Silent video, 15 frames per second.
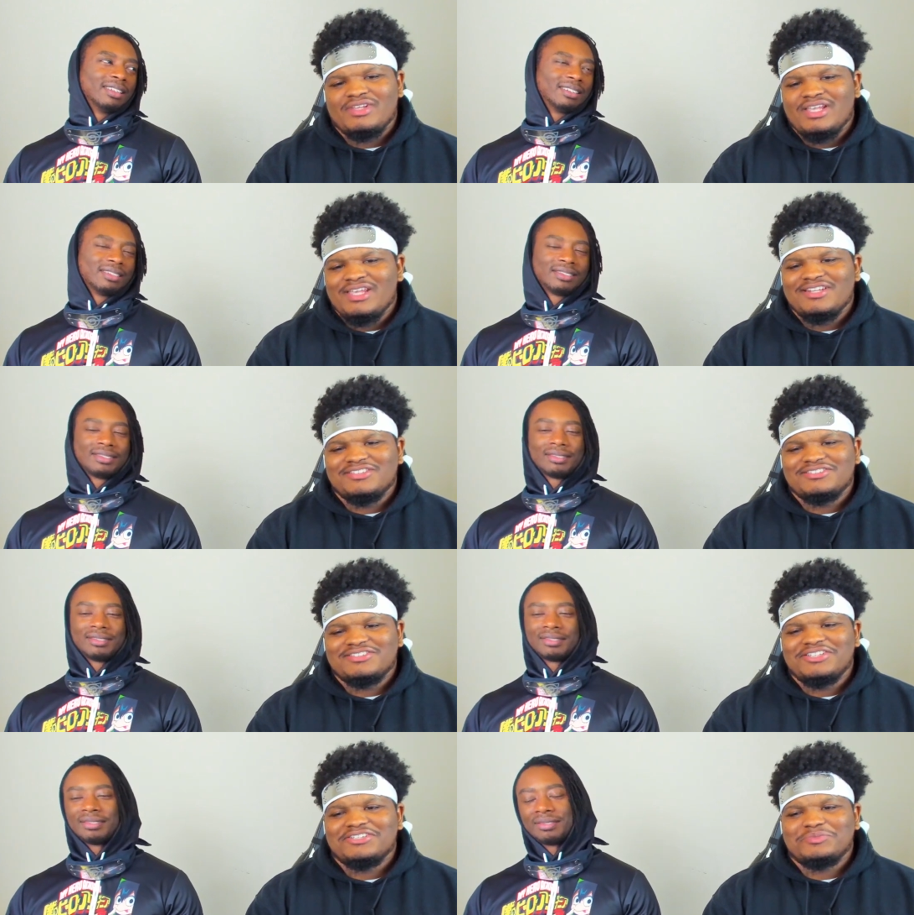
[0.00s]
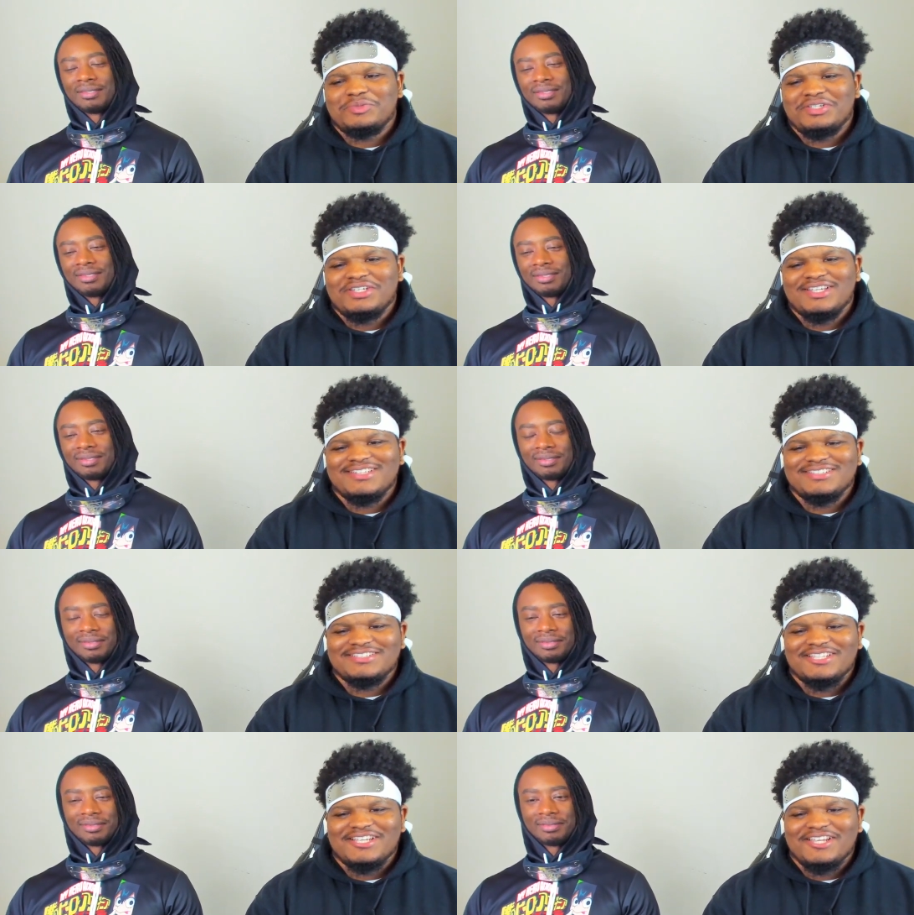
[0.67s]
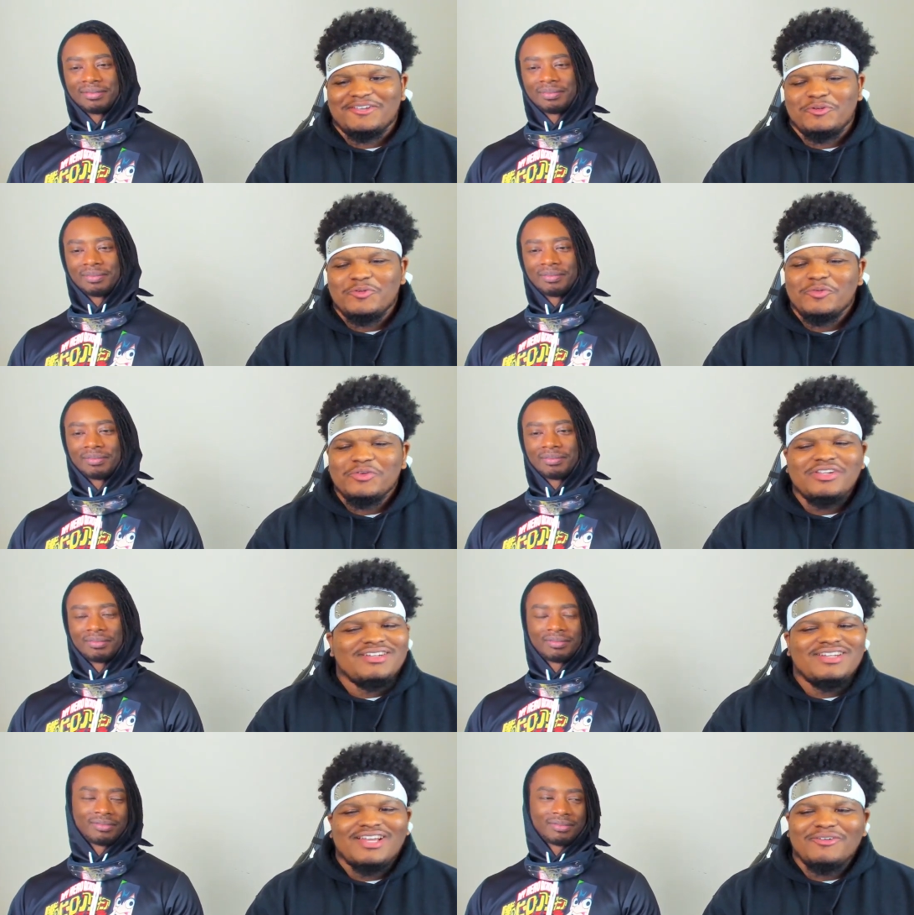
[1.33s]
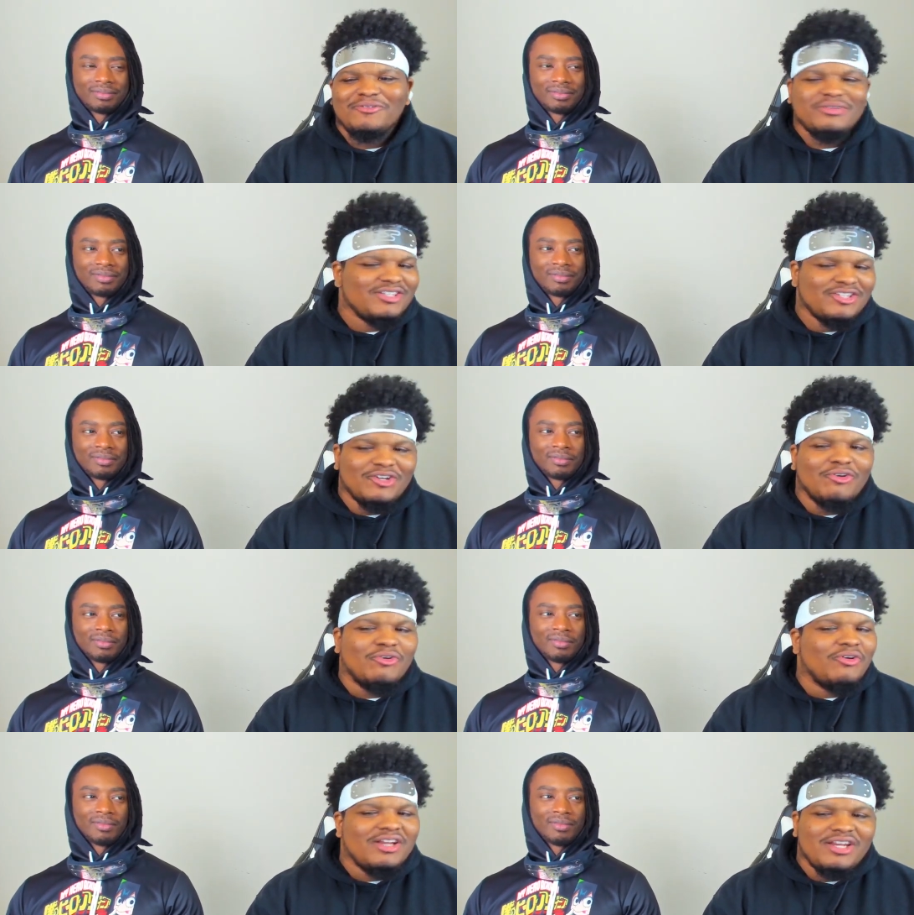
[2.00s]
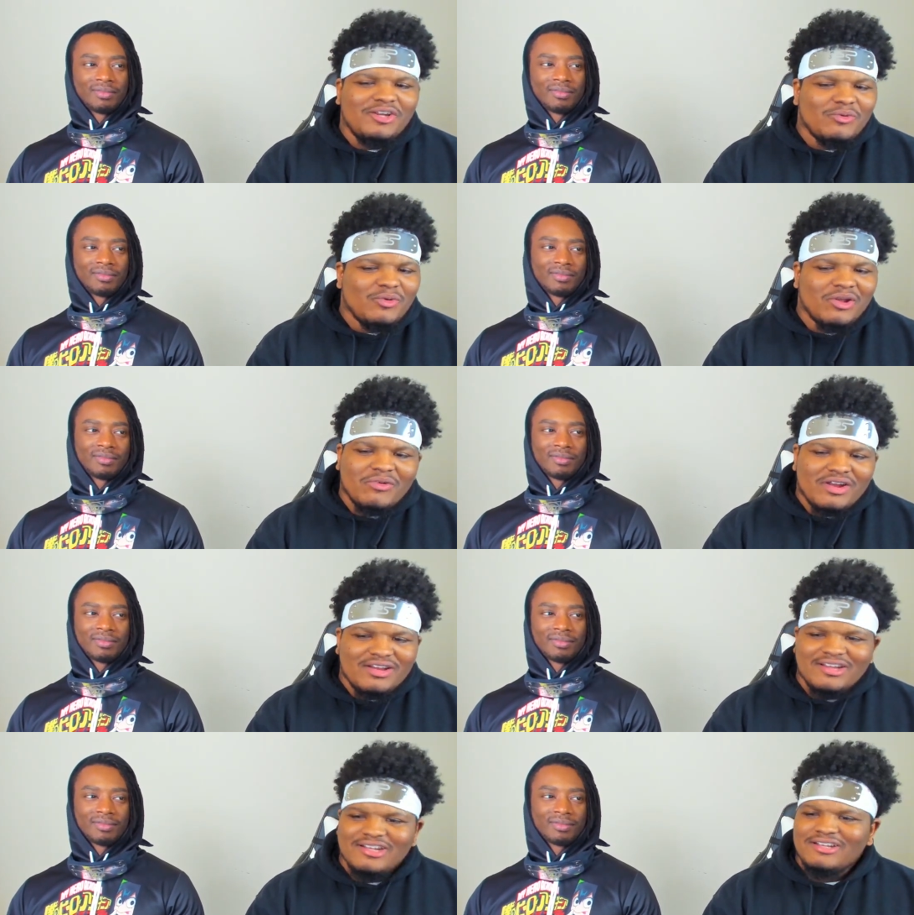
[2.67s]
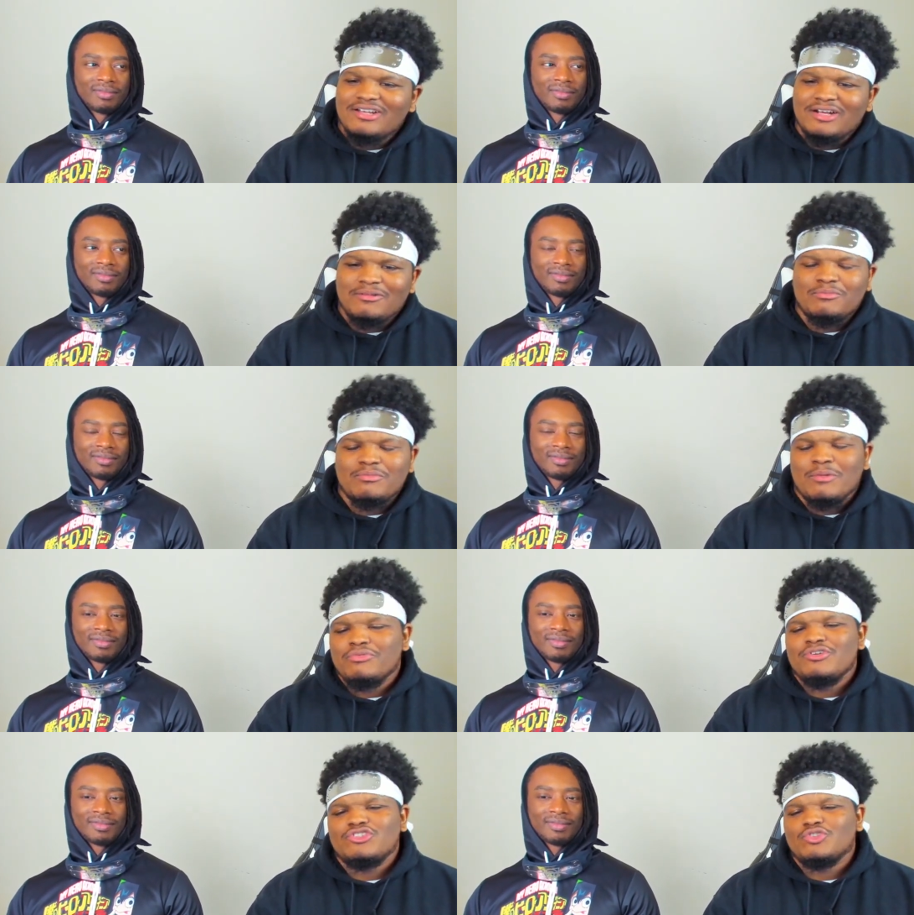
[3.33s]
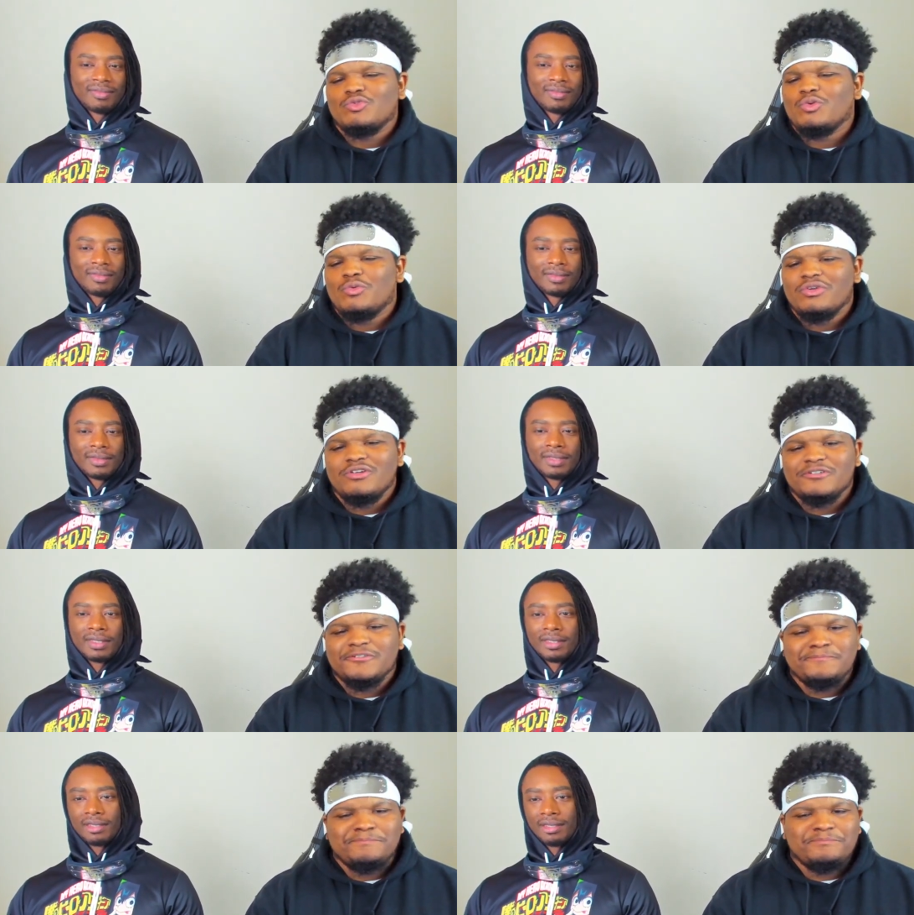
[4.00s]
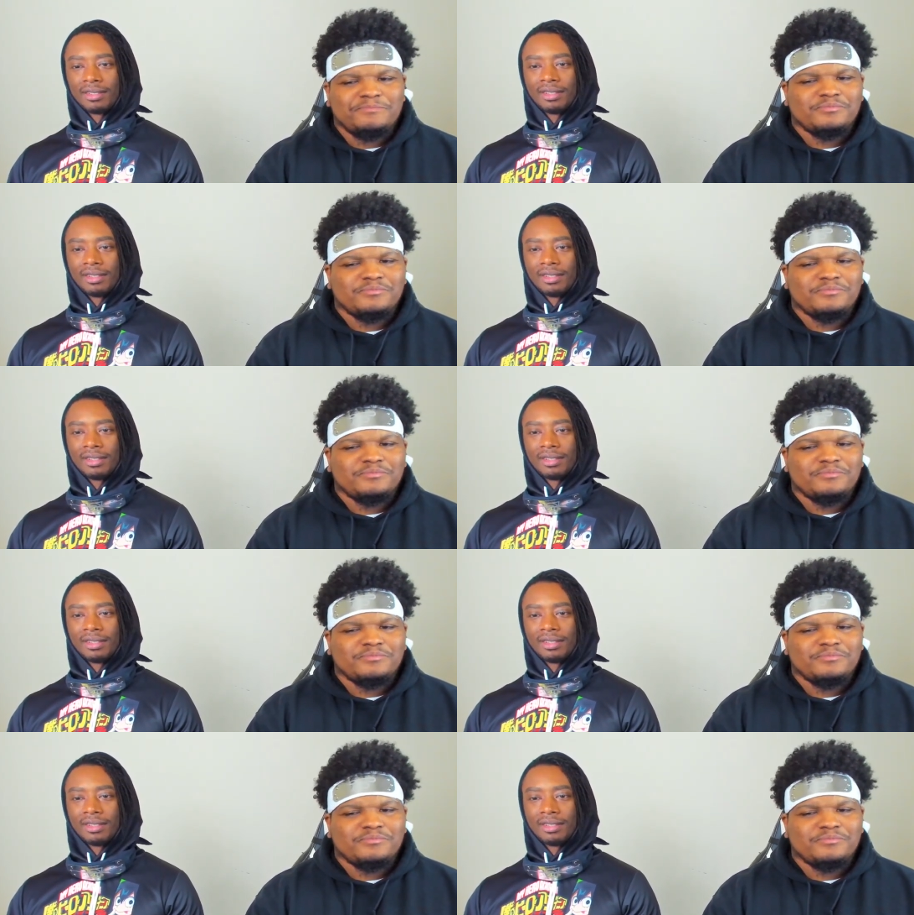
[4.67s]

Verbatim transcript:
Speaker 1: in a sense, because it's like we're really not really going anywhere right now. I'm pretty sure we will.